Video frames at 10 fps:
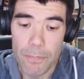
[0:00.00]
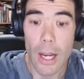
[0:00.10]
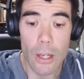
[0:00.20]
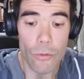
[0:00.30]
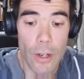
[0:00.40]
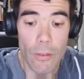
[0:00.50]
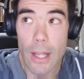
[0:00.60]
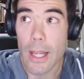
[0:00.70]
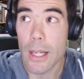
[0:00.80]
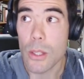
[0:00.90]
I can
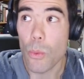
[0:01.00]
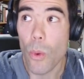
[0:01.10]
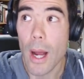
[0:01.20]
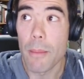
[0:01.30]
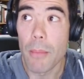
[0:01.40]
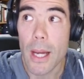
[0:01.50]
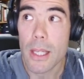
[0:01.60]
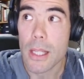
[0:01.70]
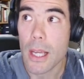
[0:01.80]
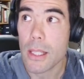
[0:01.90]
rewrite that as y
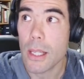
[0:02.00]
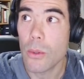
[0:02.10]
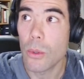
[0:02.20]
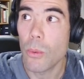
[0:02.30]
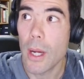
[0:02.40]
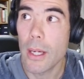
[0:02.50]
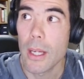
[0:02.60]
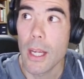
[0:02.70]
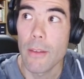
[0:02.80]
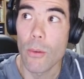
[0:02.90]
minus x equal to 1.
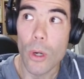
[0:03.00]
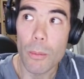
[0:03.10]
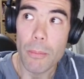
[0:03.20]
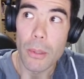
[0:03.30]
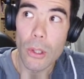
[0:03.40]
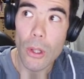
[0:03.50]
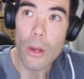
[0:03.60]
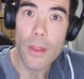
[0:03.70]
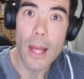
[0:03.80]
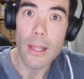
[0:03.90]
If I want to be
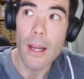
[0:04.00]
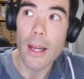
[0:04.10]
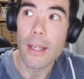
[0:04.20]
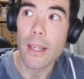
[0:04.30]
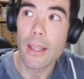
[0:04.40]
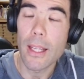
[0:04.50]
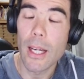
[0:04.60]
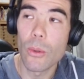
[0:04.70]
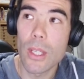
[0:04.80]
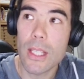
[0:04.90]
below that line,
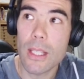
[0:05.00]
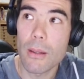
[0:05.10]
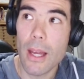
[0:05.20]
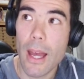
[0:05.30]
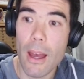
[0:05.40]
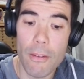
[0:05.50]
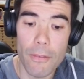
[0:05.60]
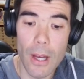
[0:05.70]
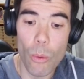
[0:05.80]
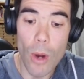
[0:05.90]
then I'll need to have
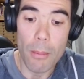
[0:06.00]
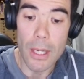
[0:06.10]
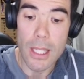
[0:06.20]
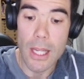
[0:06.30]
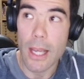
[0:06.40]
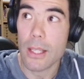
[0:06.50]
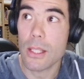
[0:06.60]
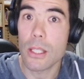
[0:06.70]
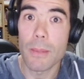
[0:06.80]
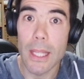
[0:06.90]
uh, y minus
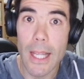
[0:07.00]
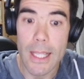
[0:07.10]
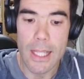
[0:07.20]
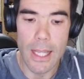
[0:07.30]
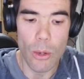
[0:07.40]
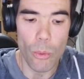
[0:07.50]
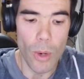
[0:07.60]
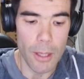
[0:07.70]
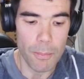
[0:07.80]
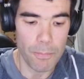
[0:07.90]
x to be less than
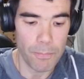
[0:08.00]
1.